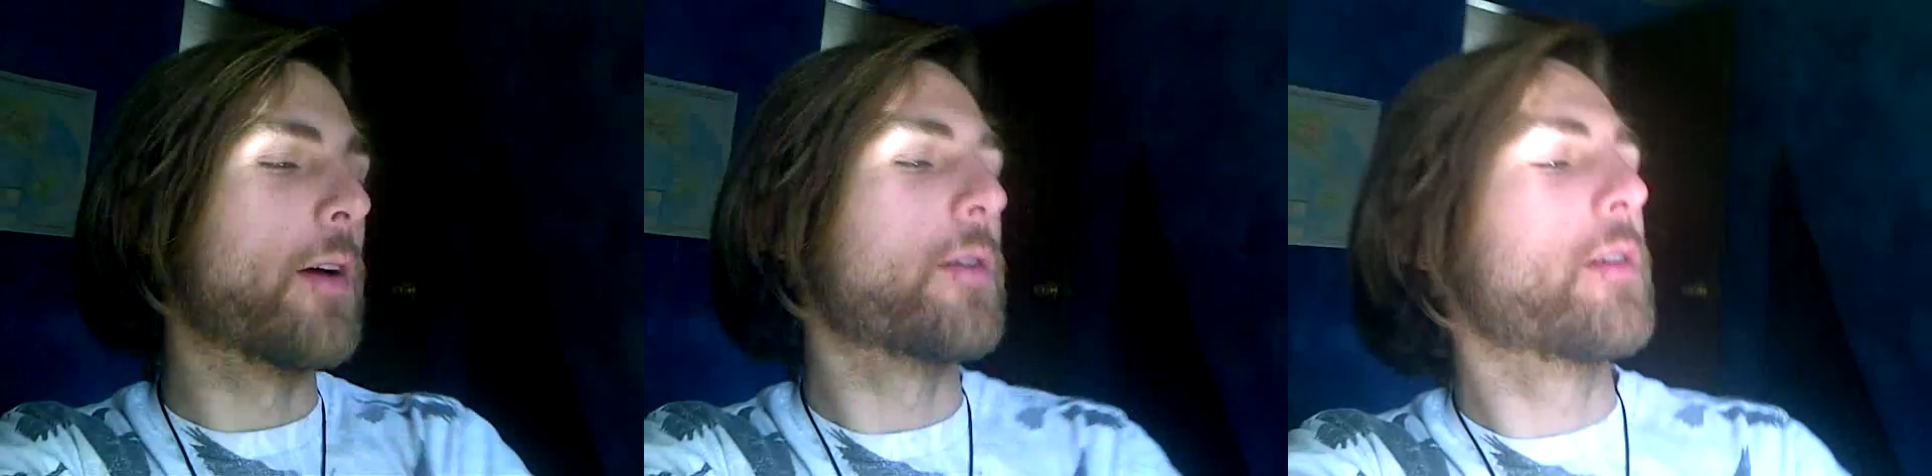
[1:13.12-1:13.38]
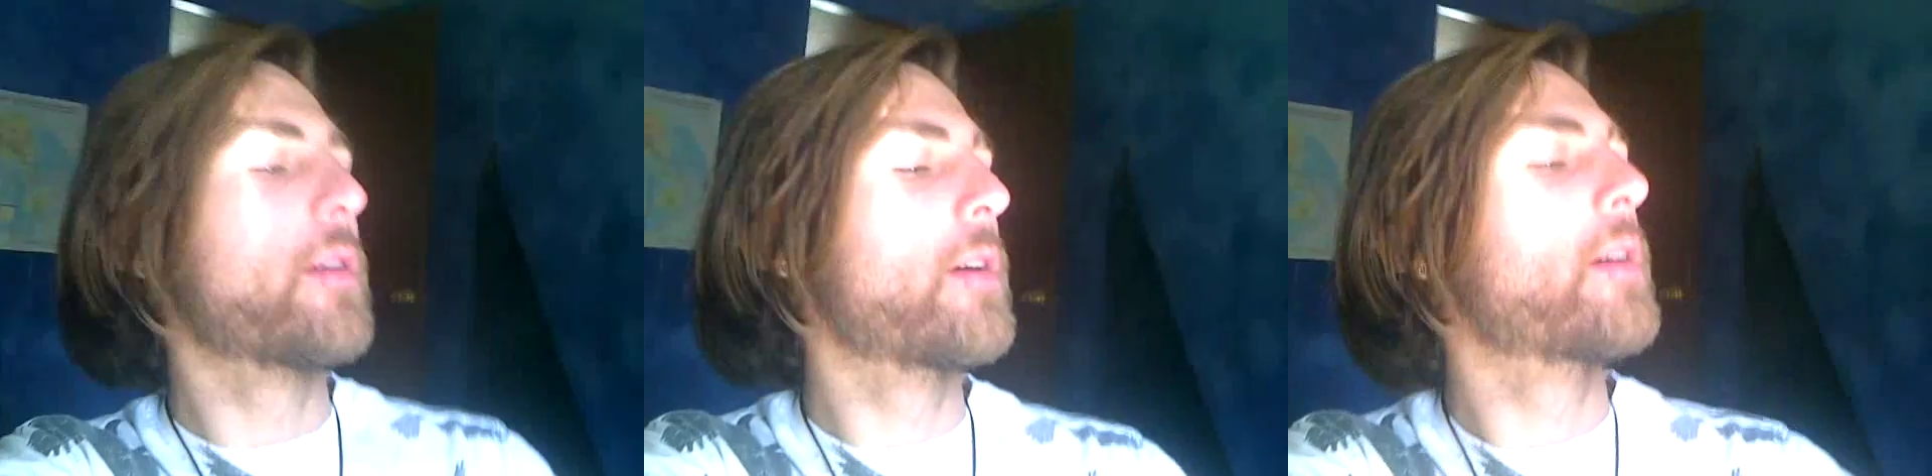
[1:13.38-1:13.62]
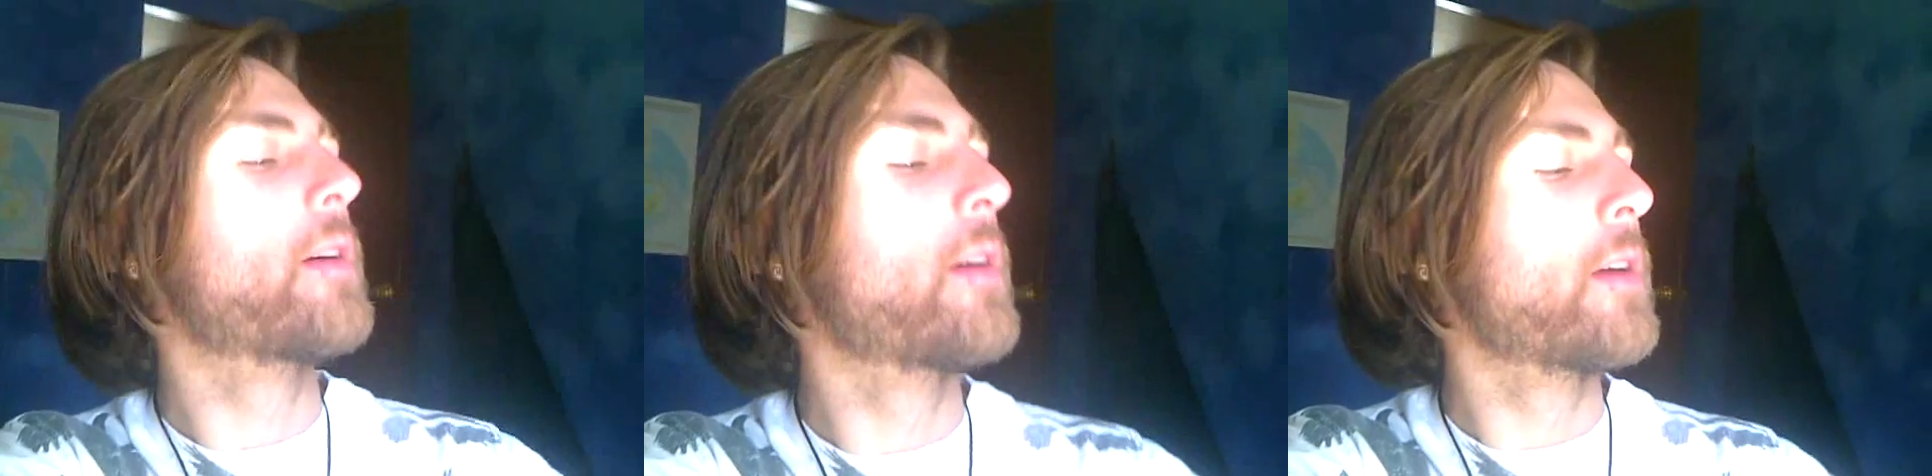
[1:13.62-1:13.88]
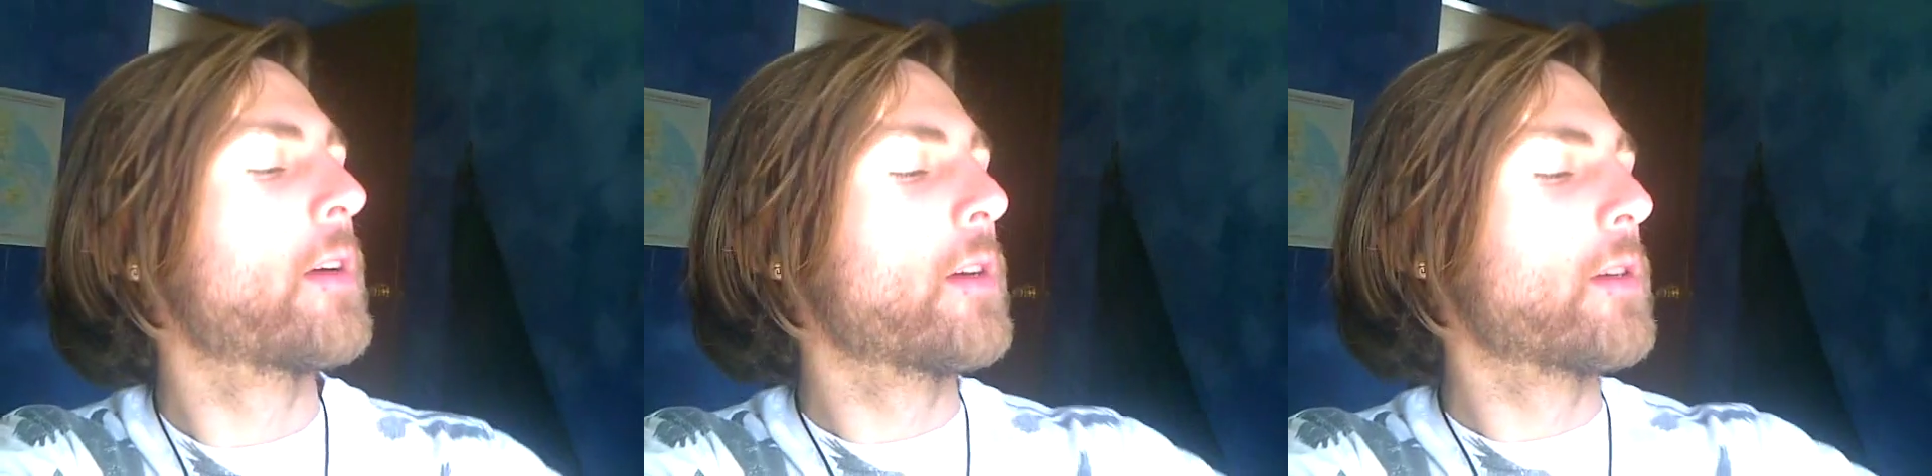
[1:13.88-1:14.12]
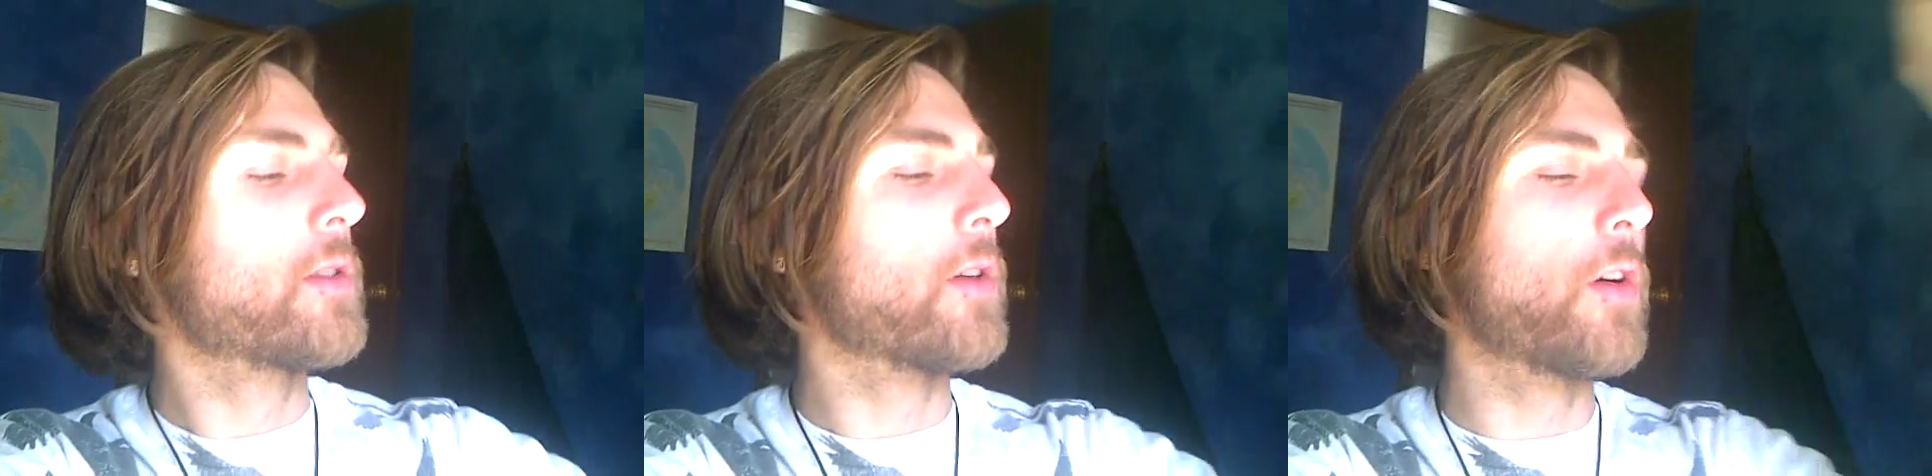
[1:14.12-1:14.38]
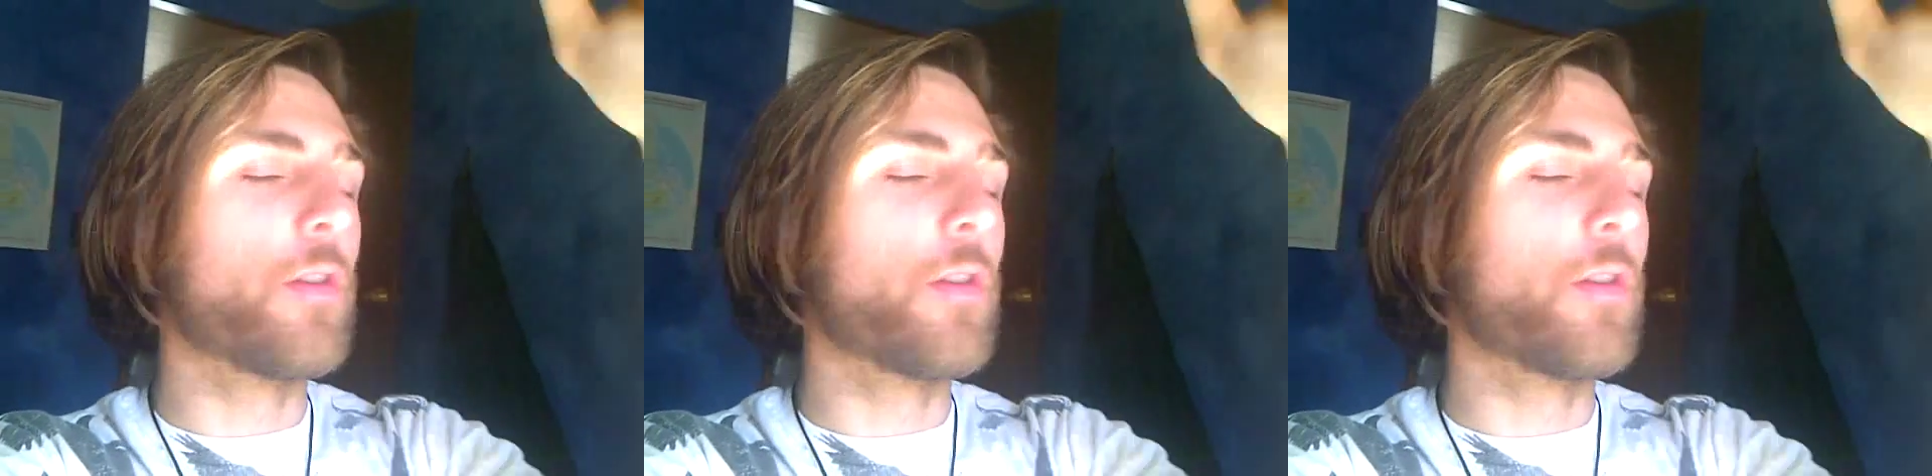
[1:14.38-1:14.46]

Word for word: out. So